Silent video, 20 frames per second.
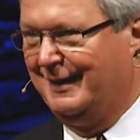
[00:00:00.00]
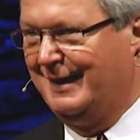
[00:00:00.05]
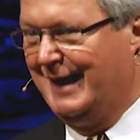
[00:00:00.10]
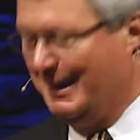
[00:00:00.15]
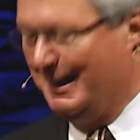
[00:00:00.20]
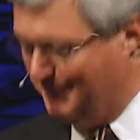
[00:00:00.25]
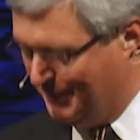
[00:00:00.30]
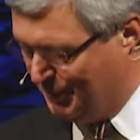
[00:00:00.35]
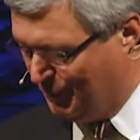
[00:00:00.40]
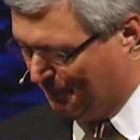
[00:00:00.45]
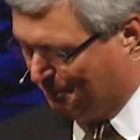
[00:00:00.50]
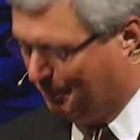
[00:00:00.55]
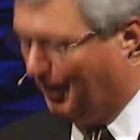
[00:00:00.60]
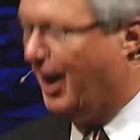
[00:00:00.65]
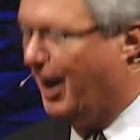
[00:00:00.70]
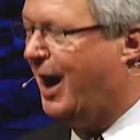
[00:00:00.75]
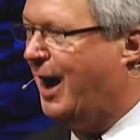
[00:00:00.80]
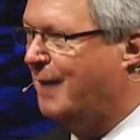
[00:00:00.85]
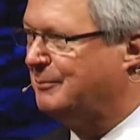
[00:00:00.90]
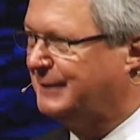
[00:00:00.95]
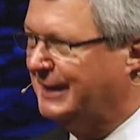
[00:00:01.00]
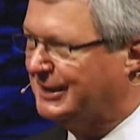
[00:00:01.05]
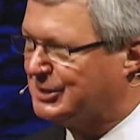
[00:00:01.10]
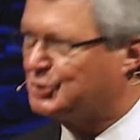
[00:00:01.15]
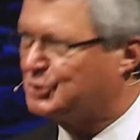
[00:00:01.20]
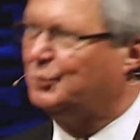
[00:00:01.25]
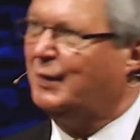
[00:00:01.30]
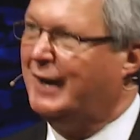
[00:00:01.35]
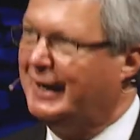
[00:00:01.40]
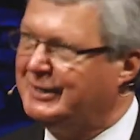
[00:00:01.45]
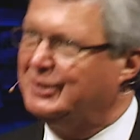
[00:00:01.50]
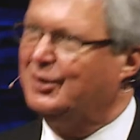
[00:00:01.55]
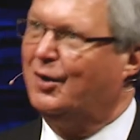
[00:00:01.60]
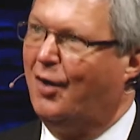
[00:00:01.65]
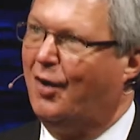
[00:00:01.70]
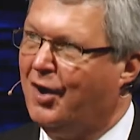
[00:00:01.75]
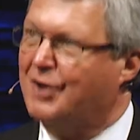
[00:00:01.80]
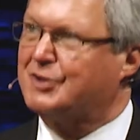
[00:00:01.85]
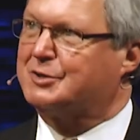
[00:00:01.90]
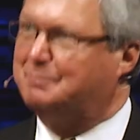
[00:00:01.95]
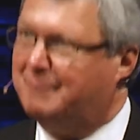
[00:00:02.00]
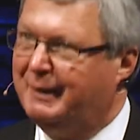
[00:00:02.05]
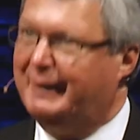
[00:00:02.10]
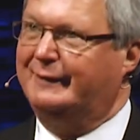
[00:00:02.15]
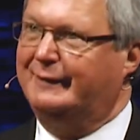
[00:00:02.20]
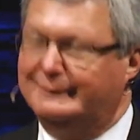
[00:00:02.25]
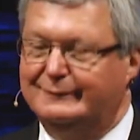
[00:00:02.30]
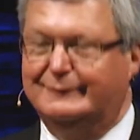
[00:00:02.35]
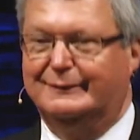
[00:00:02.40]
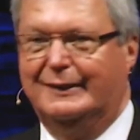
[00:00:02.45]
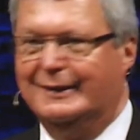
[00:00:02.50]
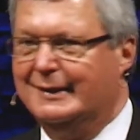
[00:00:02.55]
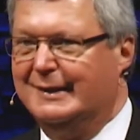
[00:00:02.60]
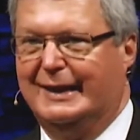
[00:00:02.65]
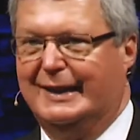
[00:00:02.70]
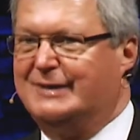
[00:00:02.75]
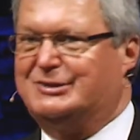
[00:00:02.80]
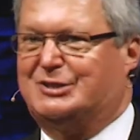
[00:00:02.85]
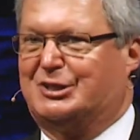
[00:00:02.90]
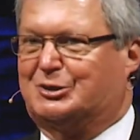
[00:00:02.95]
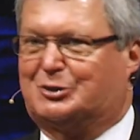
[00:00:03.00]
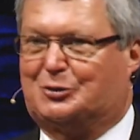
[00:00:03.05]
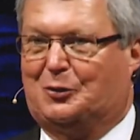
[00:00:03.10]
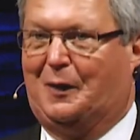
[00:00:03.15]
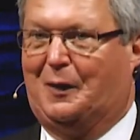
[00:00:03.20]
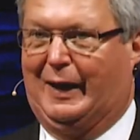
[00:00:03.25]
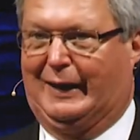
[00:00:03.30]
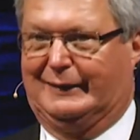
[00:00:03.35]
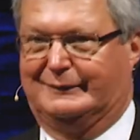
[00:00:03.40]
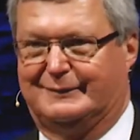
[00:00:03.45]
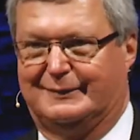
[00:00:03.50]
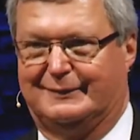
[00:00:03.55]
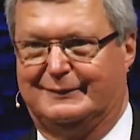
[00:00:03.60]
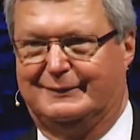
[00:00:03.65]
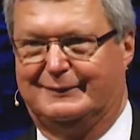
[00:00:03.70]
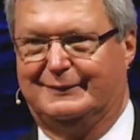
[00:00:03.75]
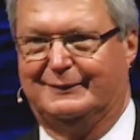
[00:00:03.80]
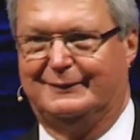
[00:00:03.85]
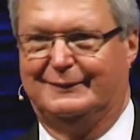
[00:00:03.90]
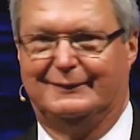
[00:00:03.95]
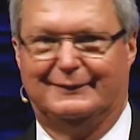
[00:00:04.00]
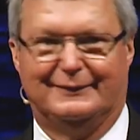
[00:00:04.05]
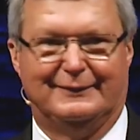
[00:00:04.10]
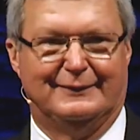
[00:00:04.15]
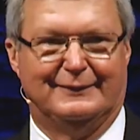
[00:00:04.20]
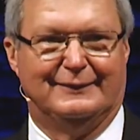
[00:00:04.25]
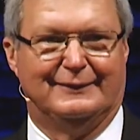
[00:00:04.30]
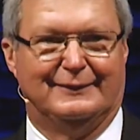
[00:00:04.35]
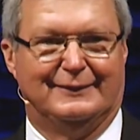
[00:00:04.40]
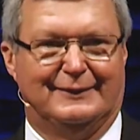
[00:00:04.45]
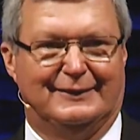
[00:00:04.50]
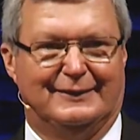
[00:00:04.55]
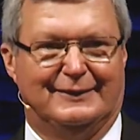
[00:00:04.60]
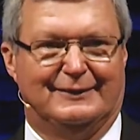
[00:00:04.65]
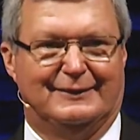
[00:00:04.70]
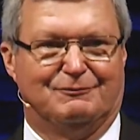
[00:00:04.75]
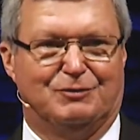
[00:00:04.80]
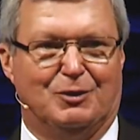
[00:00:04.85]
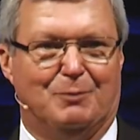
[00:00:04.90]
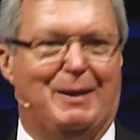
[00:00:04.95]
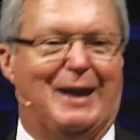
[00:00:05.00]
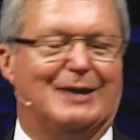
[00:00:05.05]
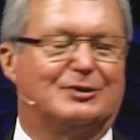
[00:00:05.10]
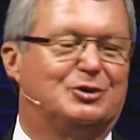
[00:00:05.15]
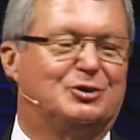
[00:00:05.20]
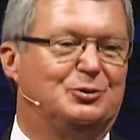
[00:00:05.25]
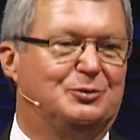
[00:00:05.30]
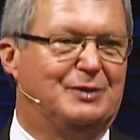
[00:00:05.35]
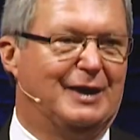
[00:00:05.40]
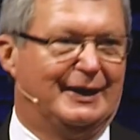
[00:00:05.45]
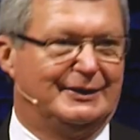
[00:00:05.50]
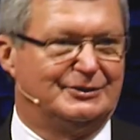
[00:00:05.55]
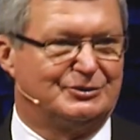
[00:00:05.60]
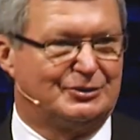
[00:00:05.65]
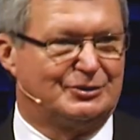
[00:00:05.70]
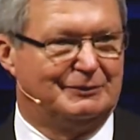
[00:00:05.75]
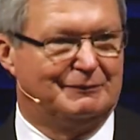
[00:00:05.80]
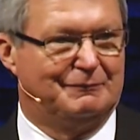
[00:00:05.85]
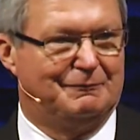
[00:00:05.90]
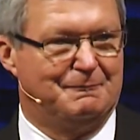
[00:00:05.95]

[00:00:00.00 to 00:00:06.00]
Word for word: I mean, your palm gets sweaty, your heart's beating. This is great for about two dates.